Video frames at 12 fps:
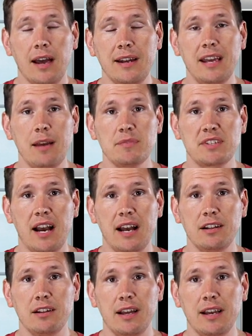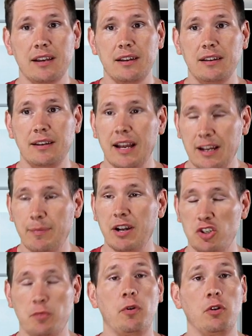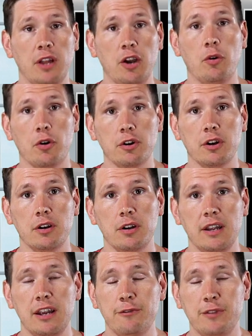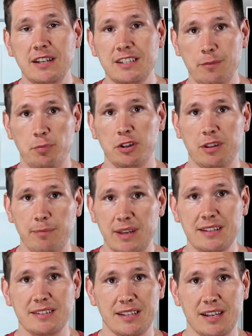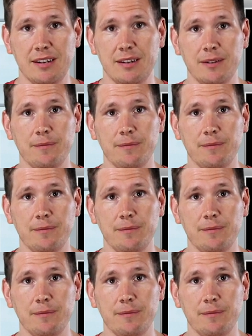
Endgame's kind of like getting my Chipotle order if they did put the beans in.